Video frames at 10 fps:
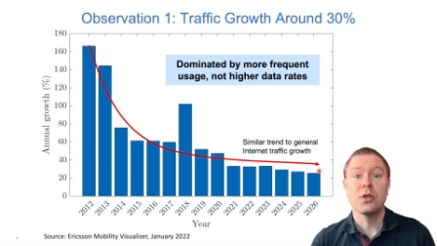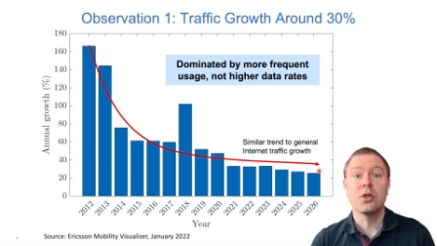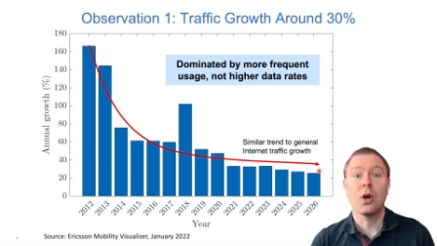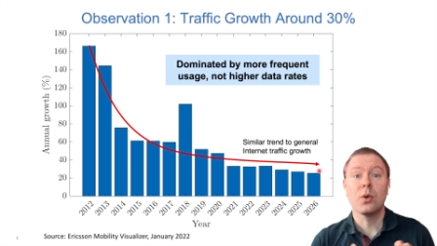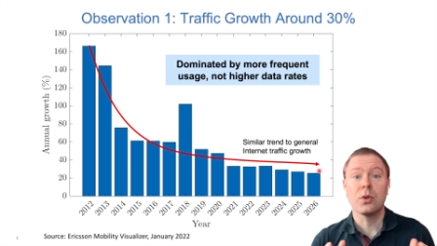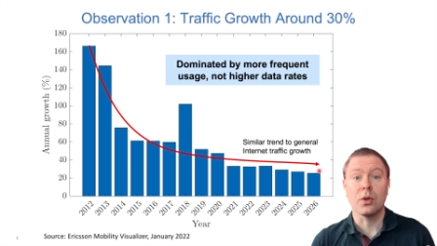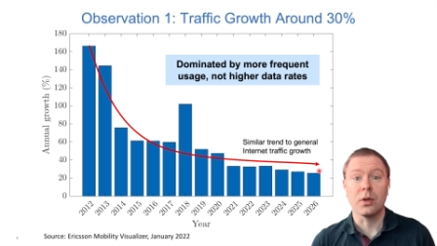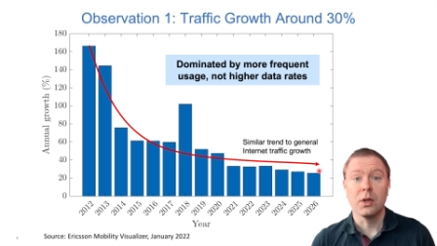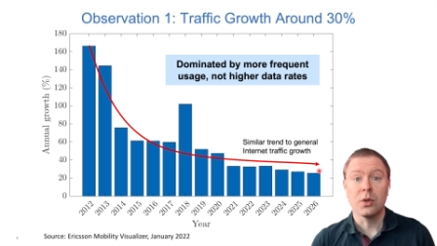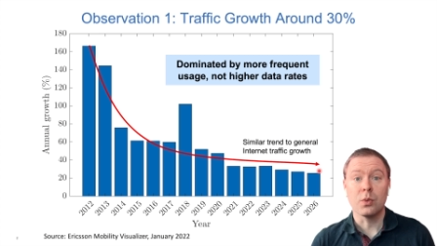
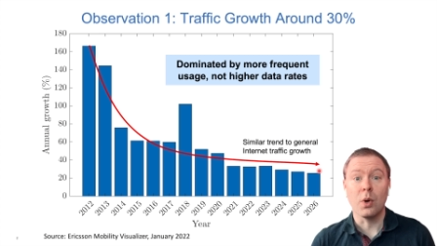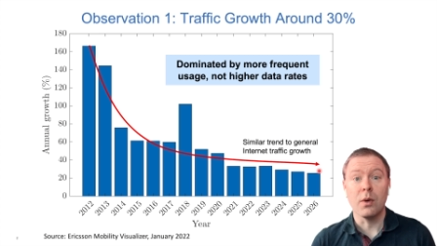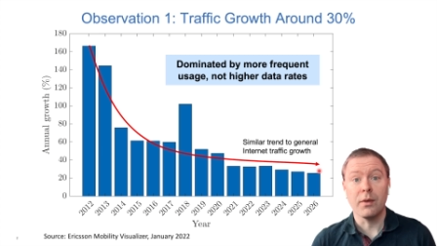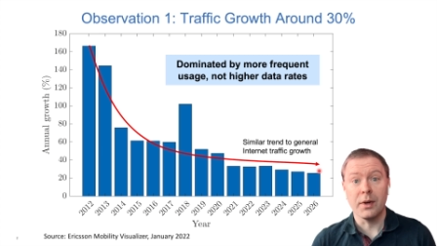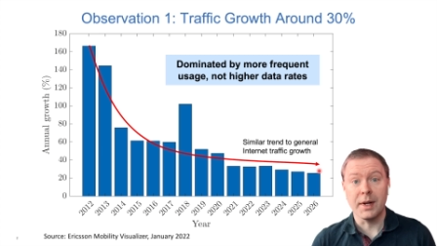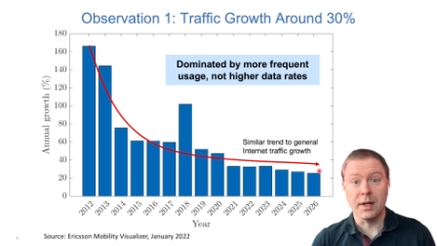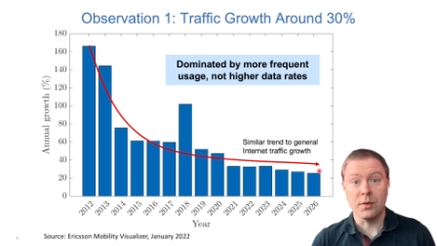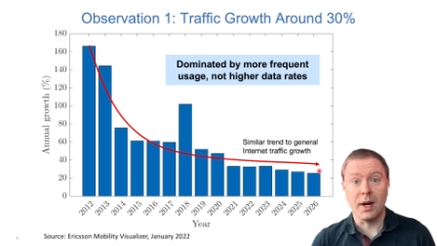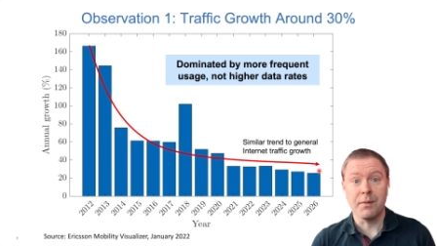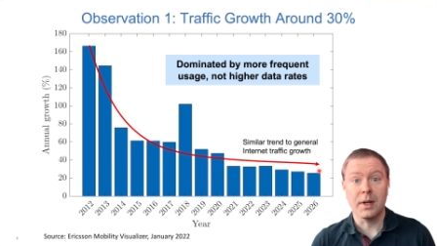total growth of the data
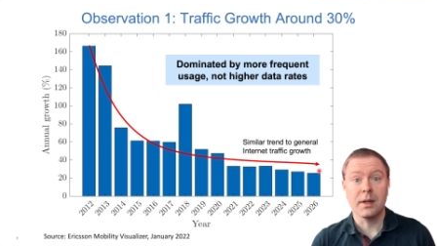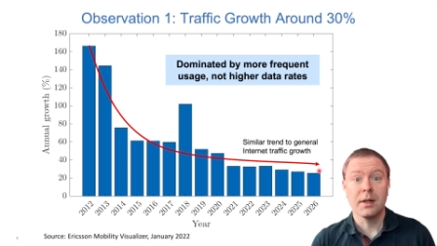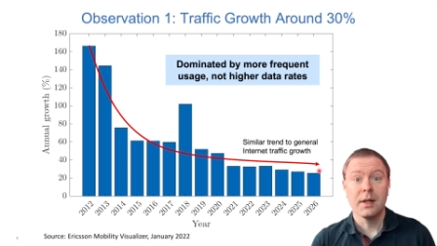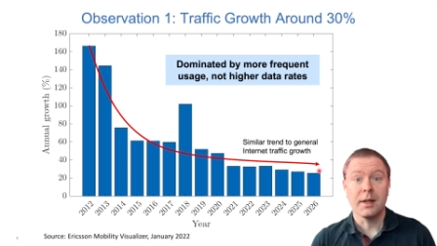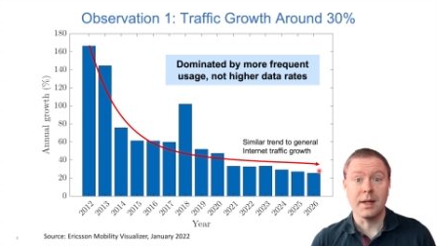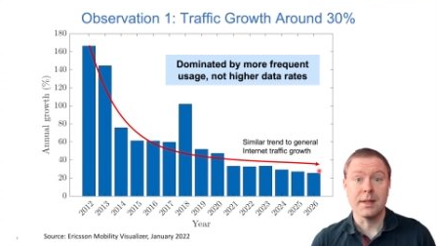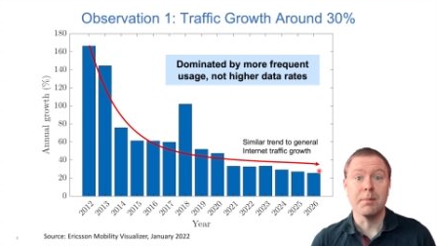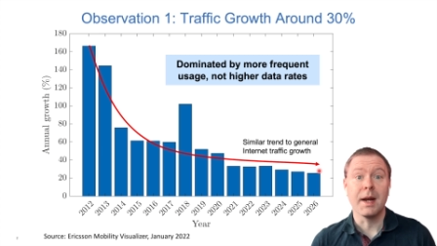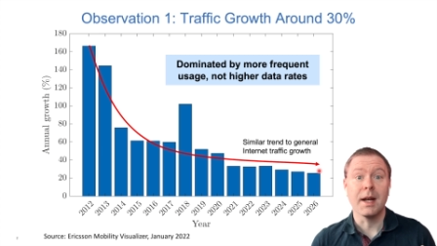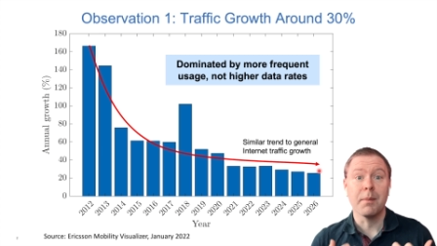traffic that is
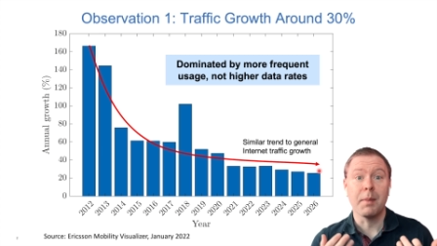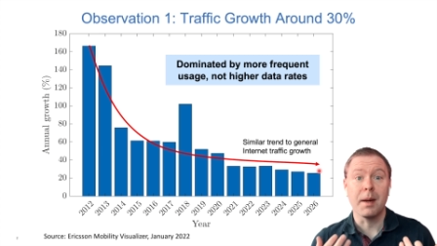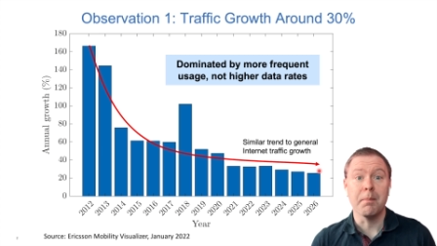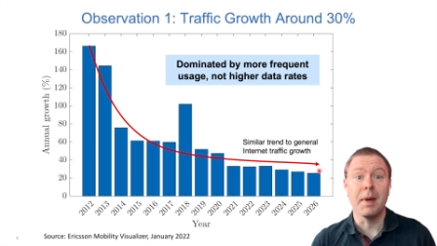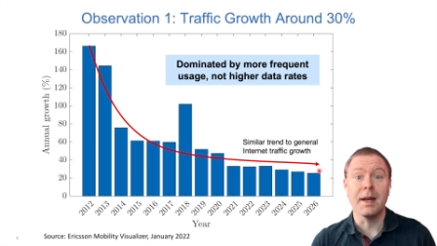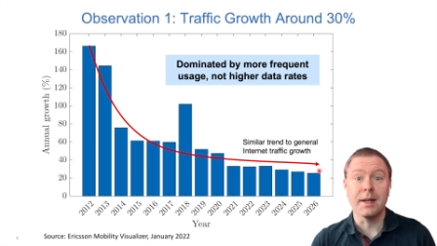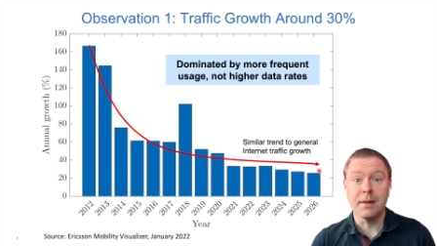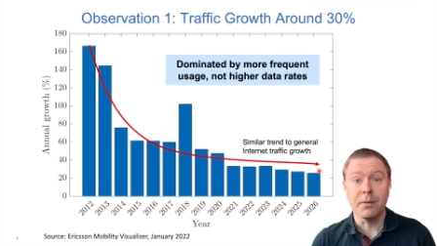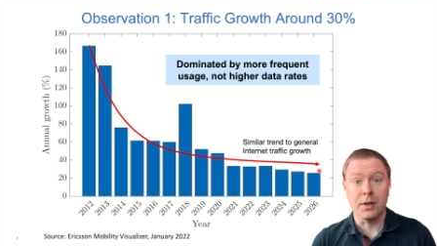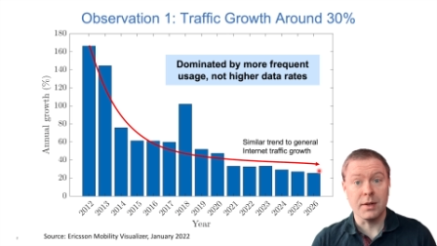made up by many
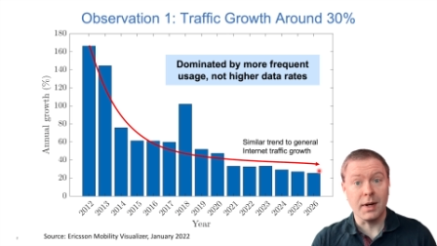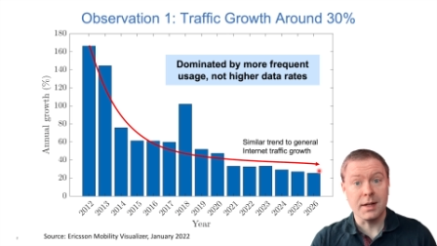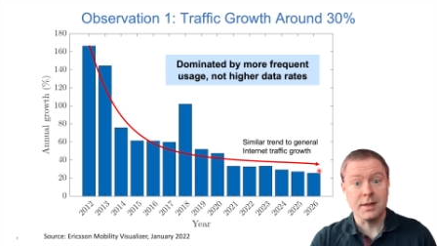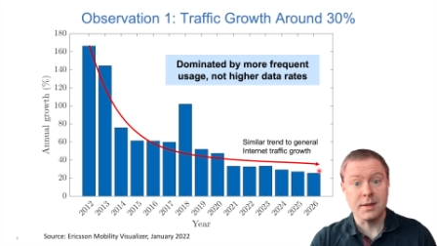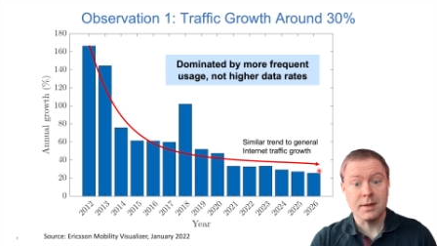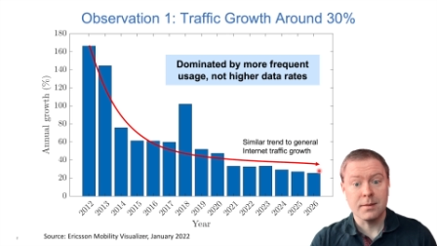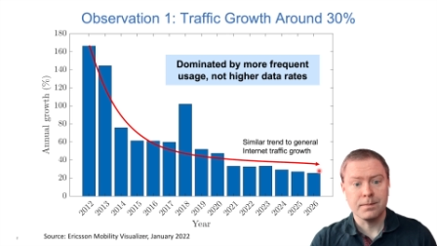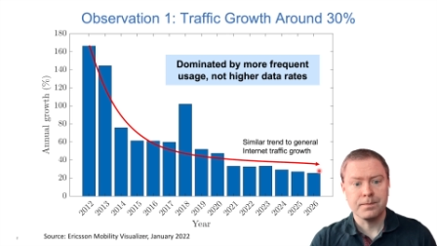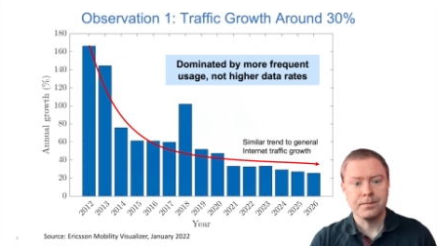different devices.